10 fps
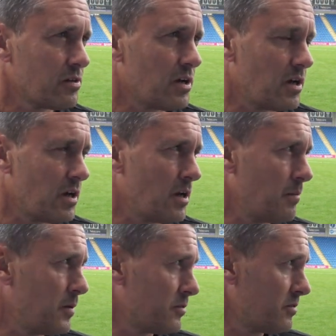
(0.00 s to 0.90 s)

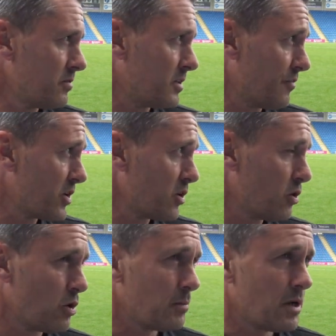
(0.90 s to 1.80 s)
It's a difficult
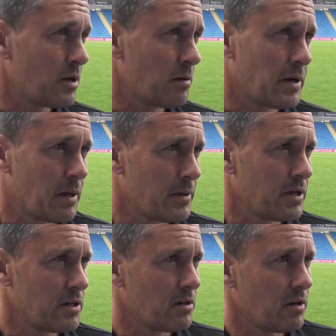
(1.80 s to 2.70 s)
opener, in my opinion,